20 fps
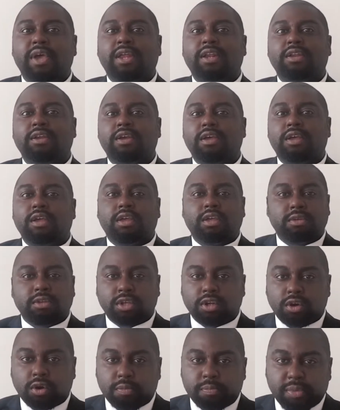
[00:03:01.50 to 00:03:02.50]
and,
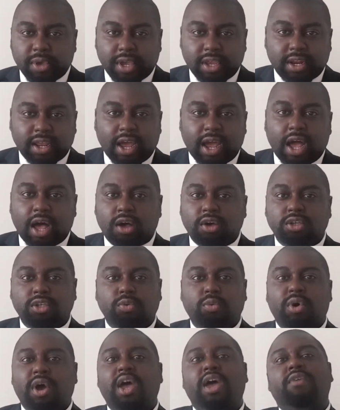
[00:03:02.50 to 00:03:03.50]
you know, being a
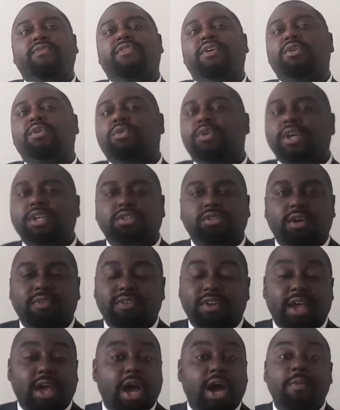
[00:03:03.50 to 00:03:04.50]
housewife and all that stuff
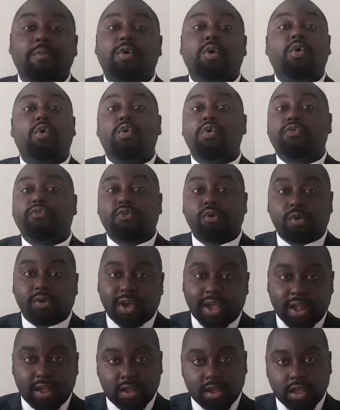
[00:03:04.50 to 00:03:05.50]
there. I'm all for
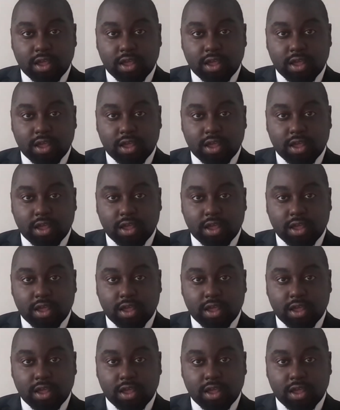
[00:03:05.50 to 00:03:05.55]
that.